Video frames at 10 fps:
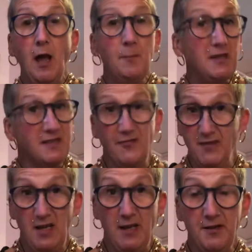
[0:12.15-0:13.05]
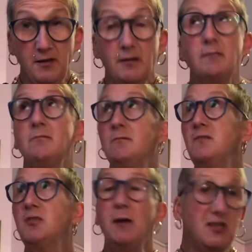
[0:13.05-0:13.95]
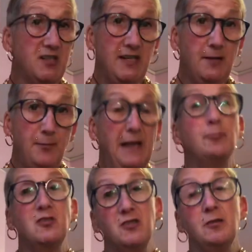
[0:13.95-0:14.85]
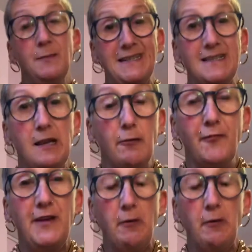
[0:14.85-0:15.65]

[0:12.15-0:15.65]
I must have done to actually be able to do it myself.